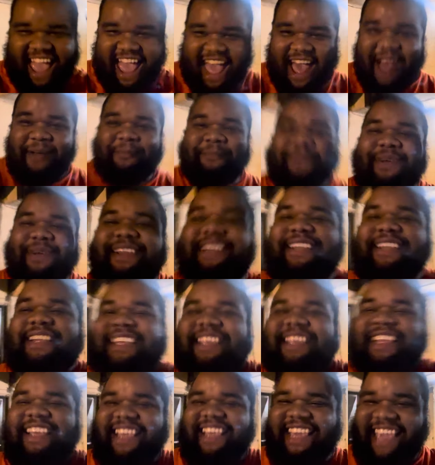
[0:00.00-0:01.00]
Alabama
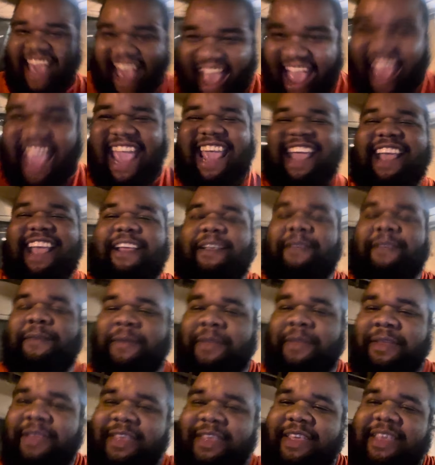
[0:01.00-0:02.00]
gang.
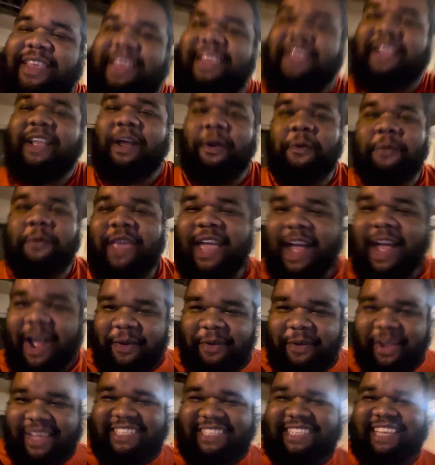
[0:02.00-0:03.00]
Cause we
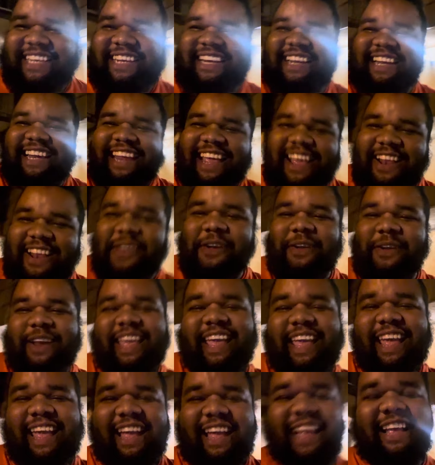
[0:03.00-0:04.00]
always hit the nail on the
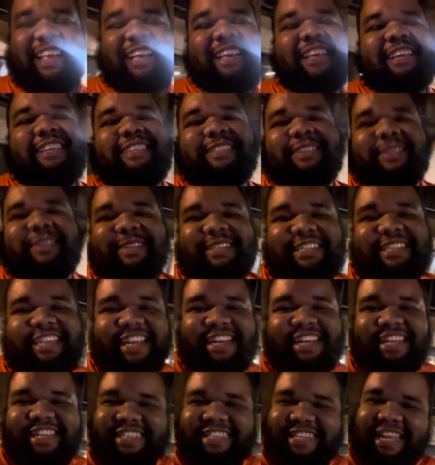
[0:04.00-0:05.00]
head. So
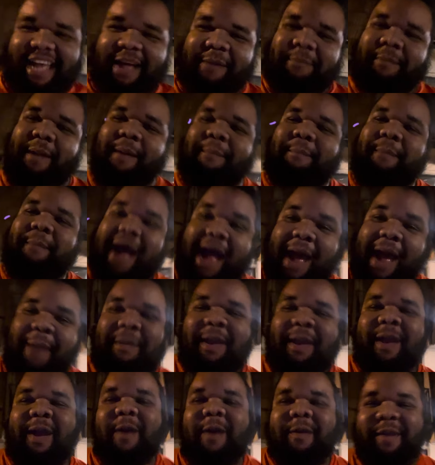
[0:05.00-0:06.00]
check this out, my Miami
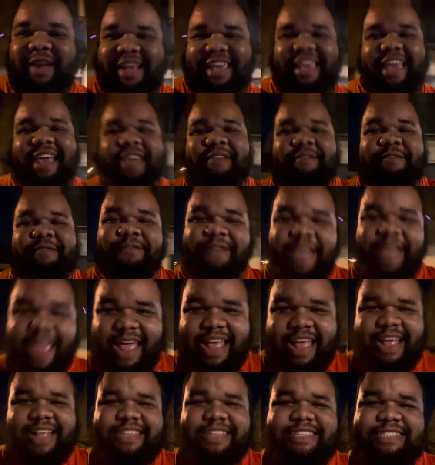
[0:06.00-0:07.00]
Hurricane
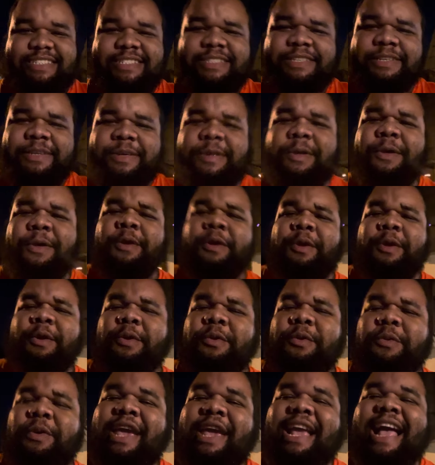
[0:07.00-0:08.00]
fans.
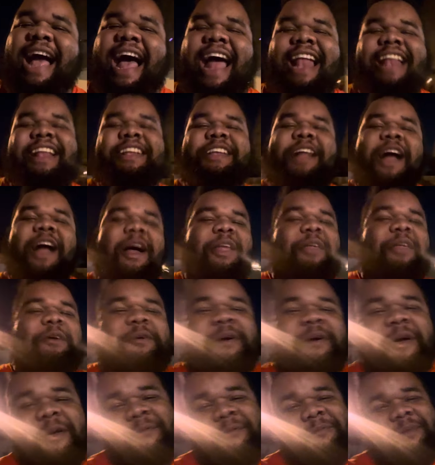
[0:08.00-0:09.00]
We got another
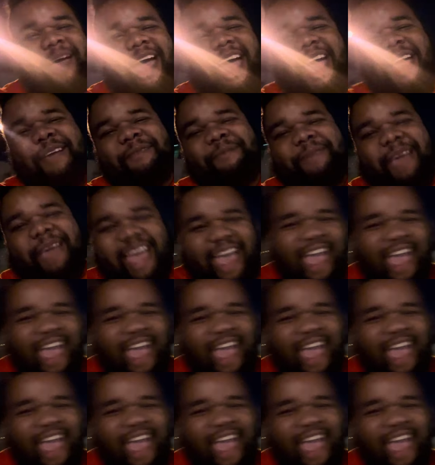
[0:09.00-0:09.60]
one, baby.